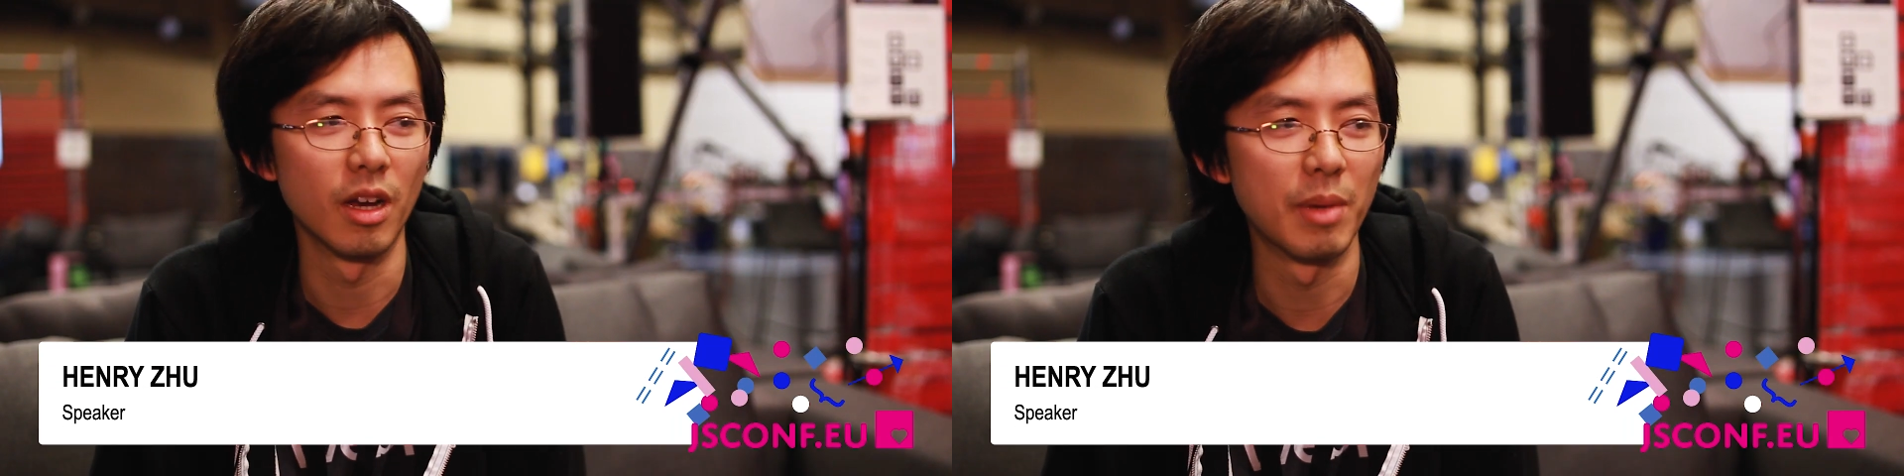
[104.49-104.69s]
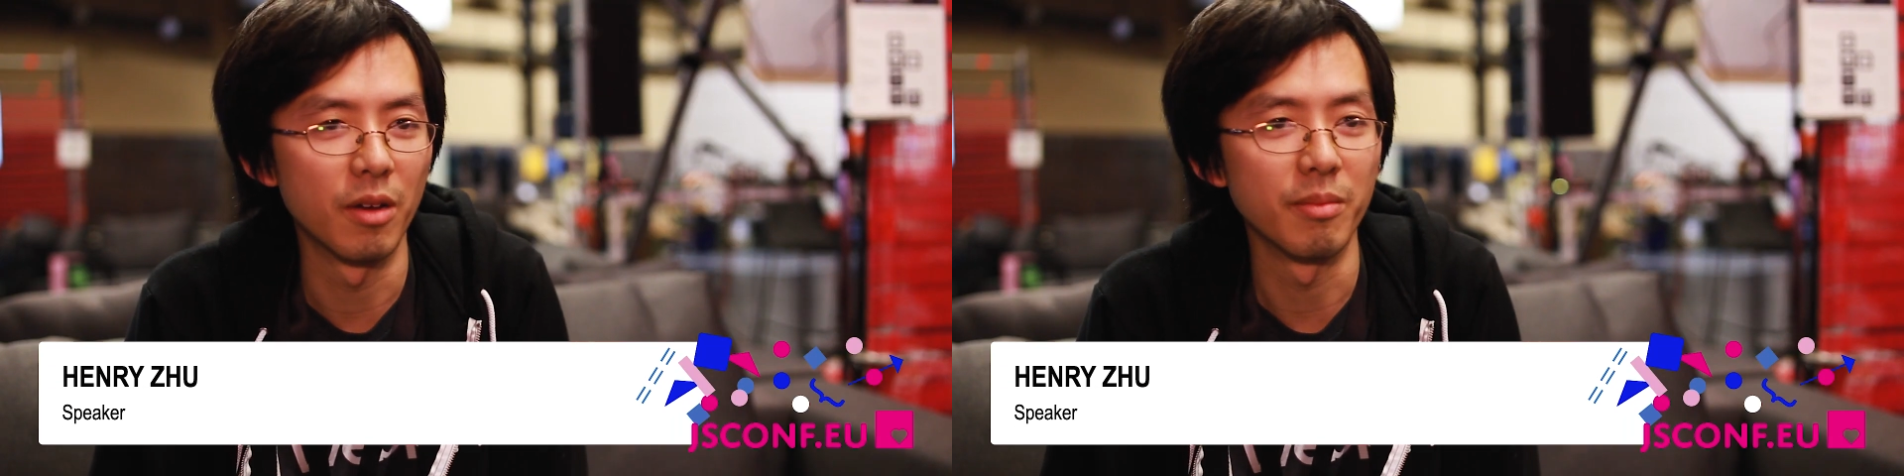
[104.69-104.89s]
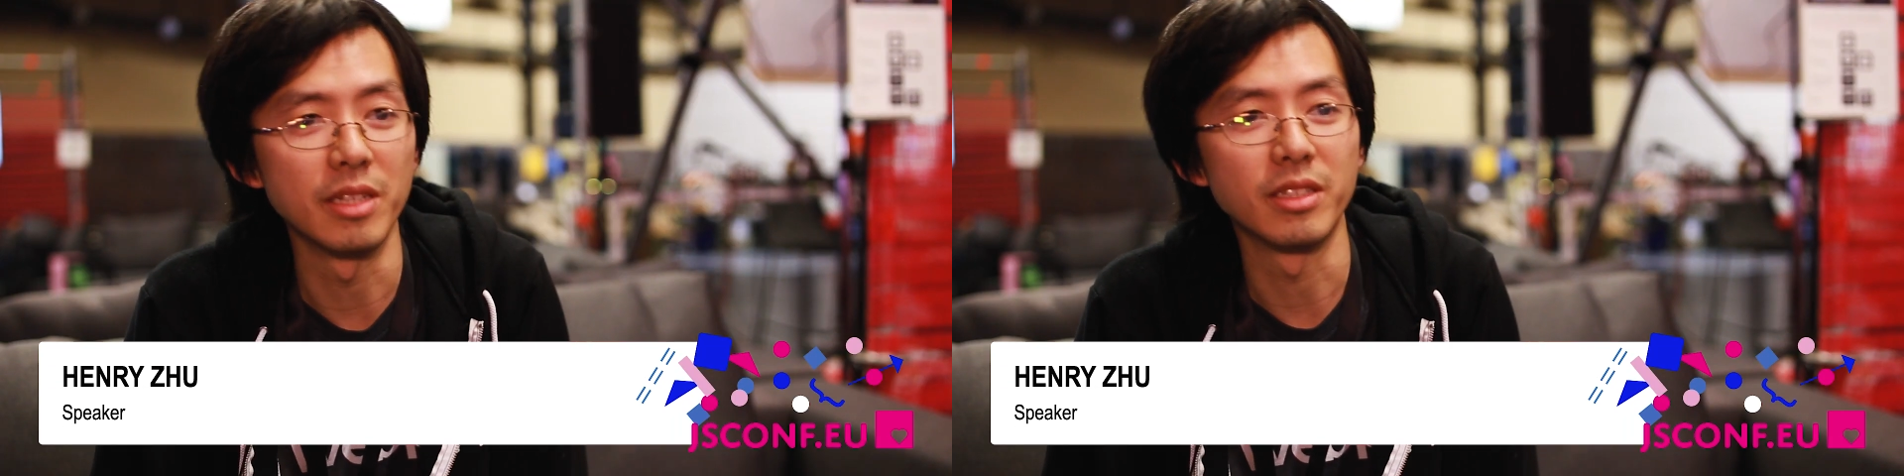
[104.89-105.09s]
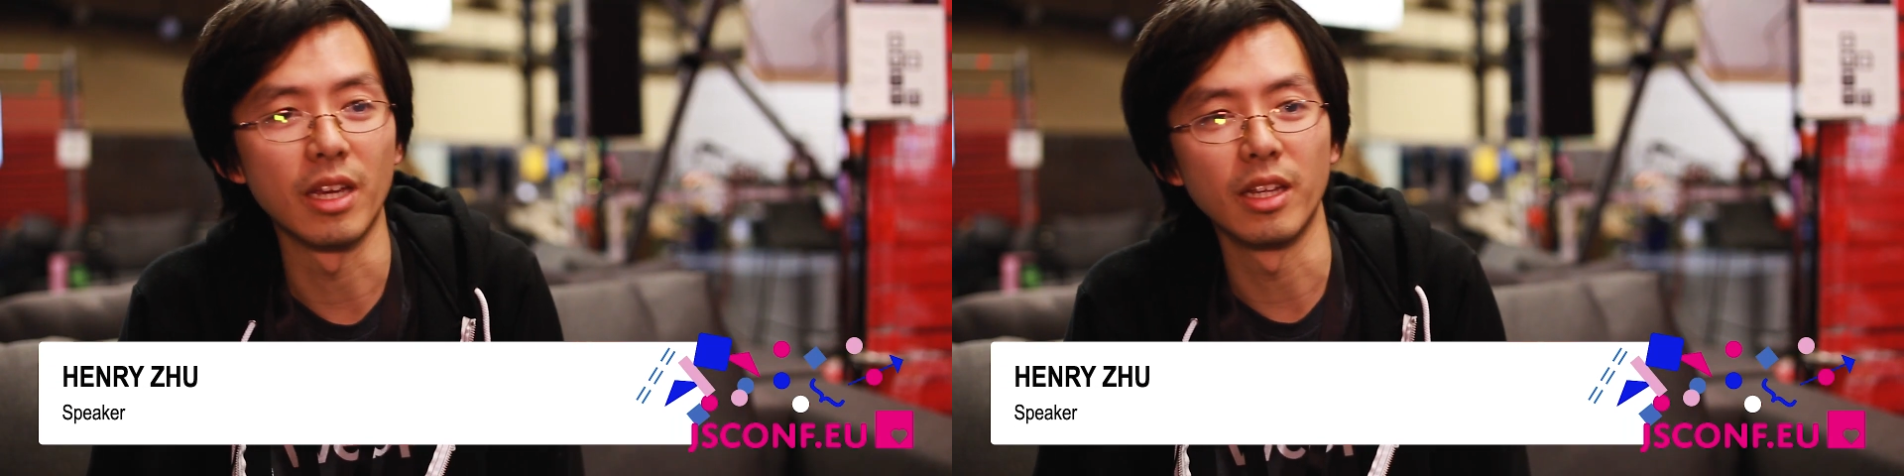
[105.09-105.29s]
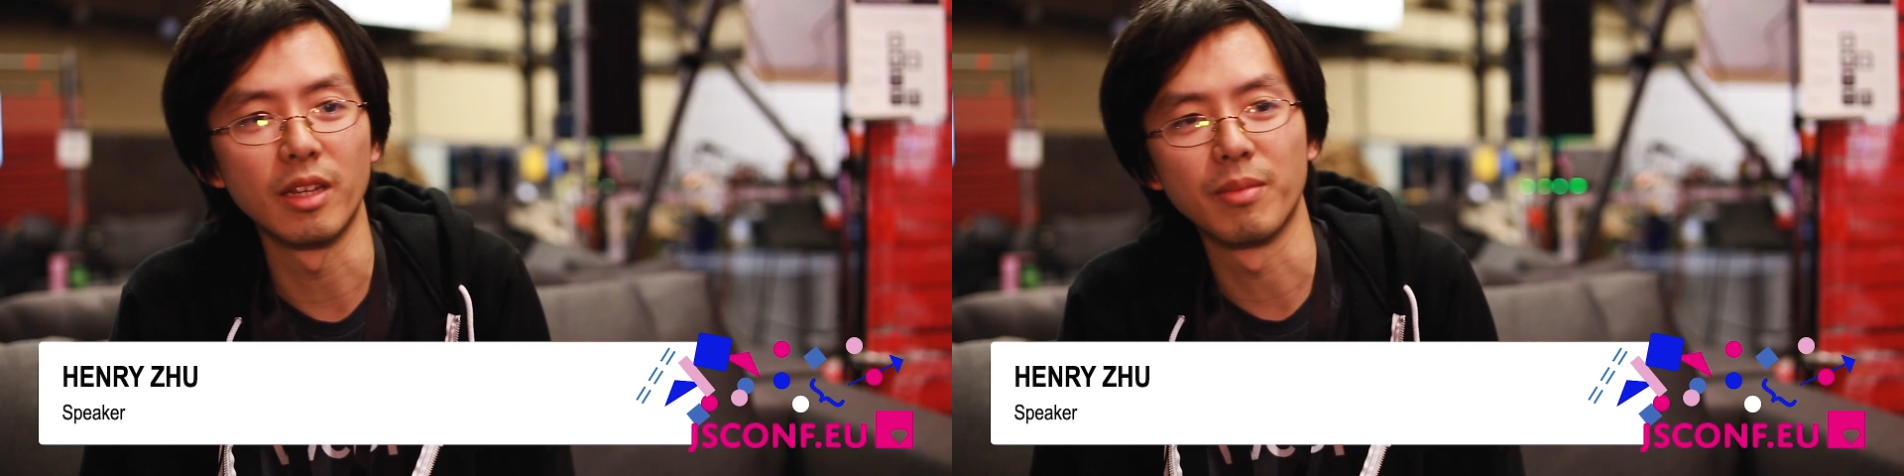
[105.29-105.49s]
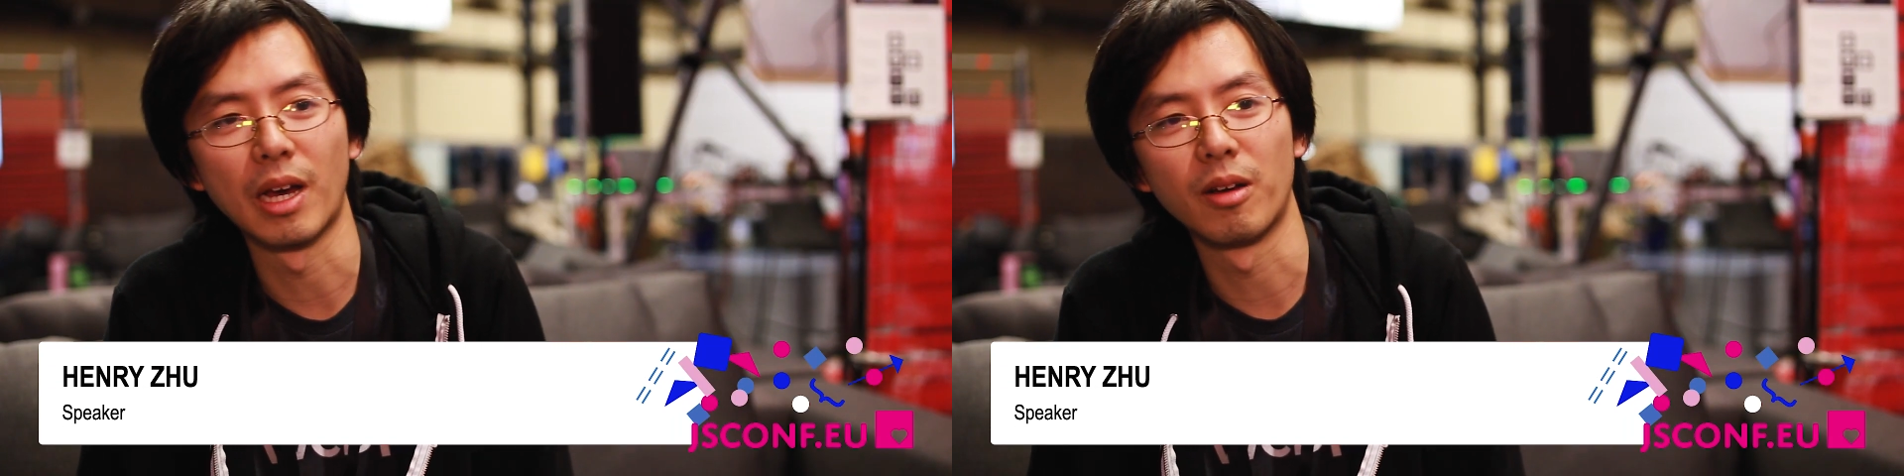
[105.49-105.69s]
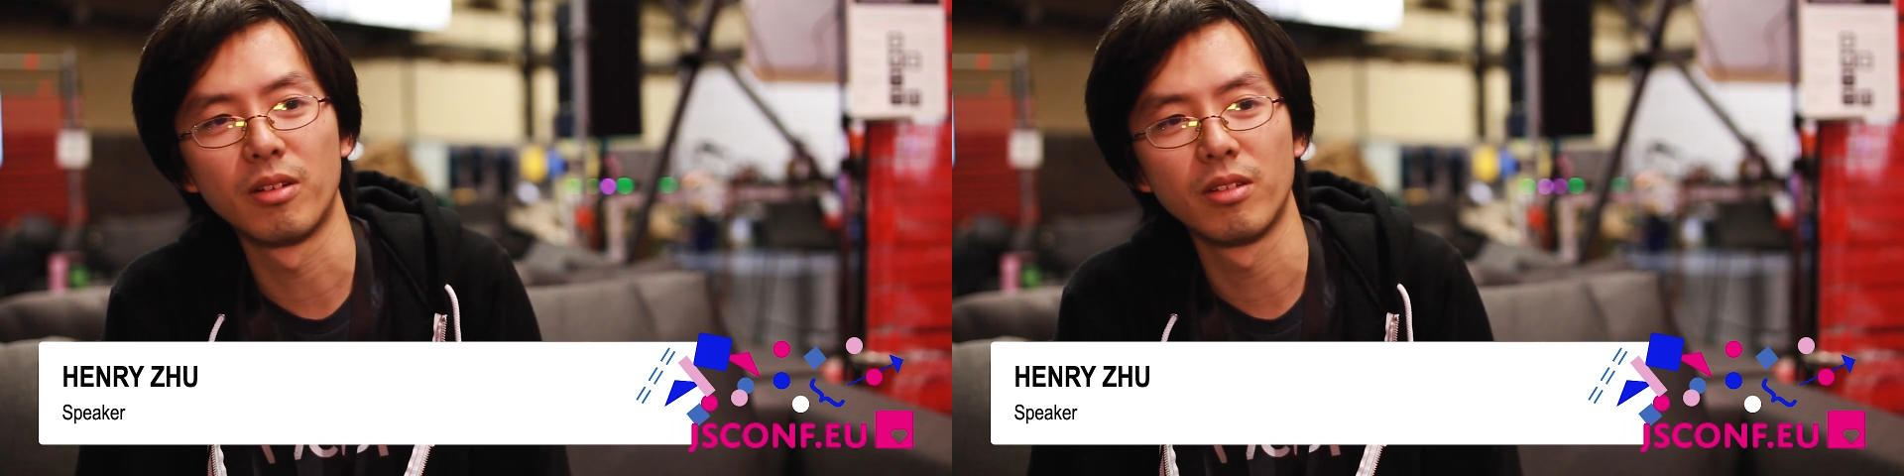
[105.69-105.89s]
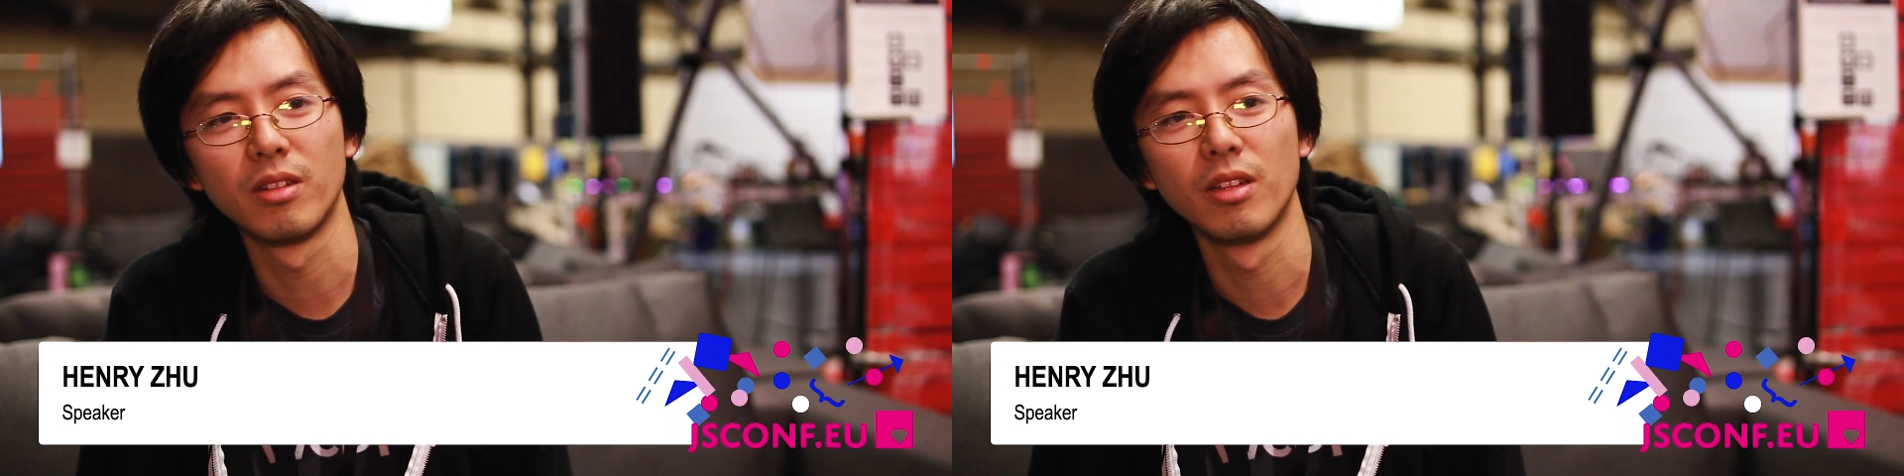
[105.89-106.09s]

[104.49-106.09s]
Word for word: about maintaining Babel